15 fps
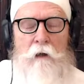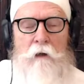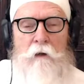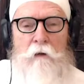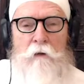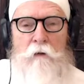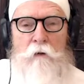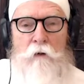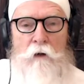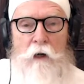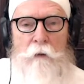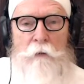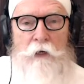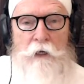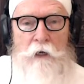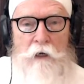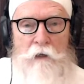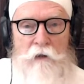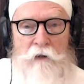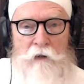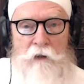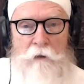Guru Amar Das
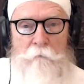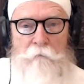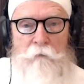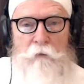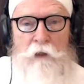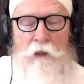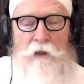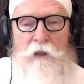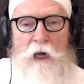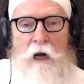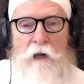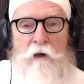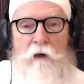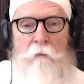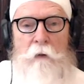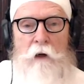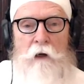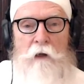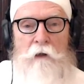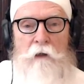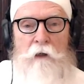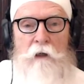decided upon
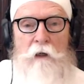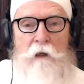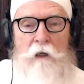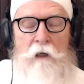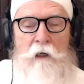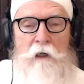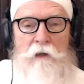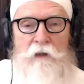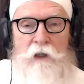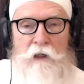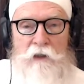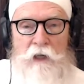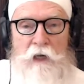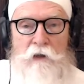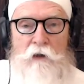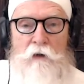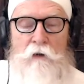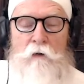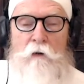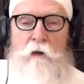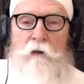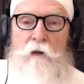his successor
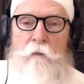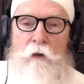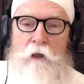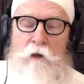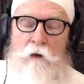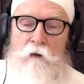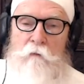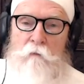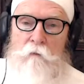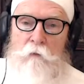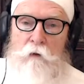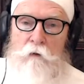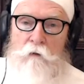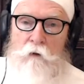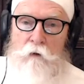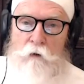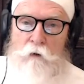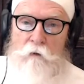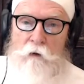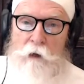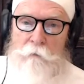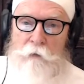to be Guru
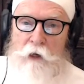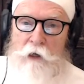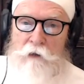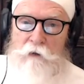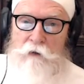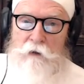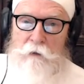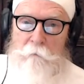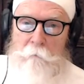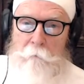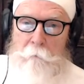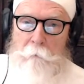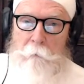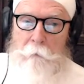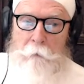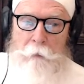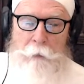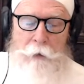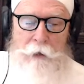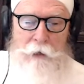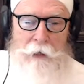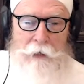Ramdas. And
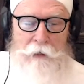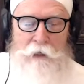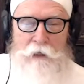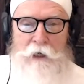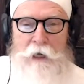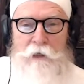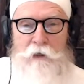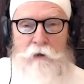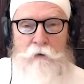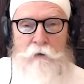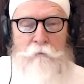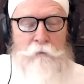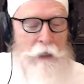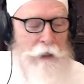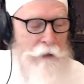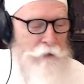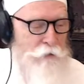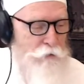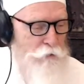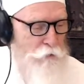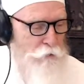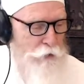I didn't get to tell him the
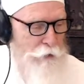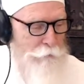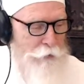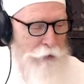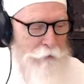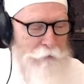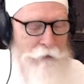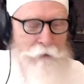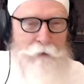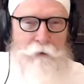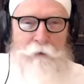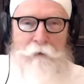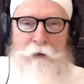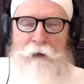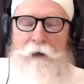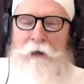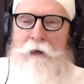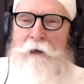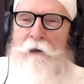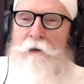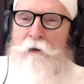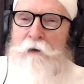story about
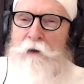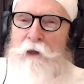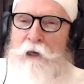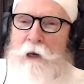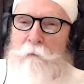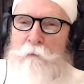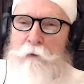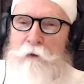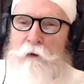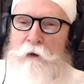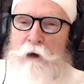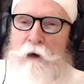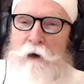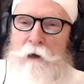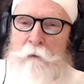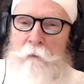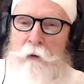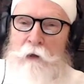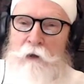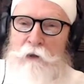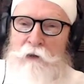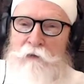the Emperor
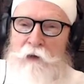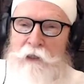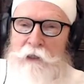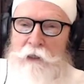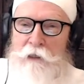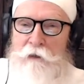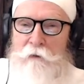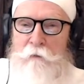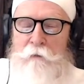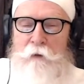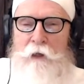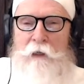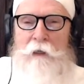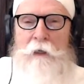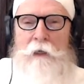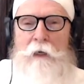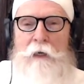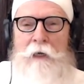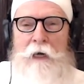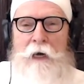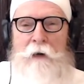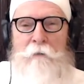Akbar's visit, but
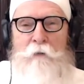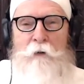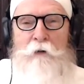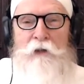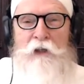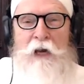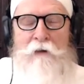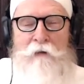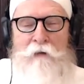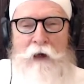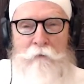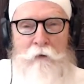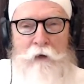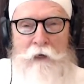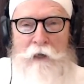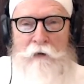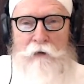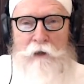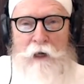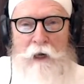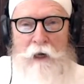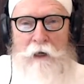we'll save that for another
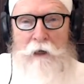day.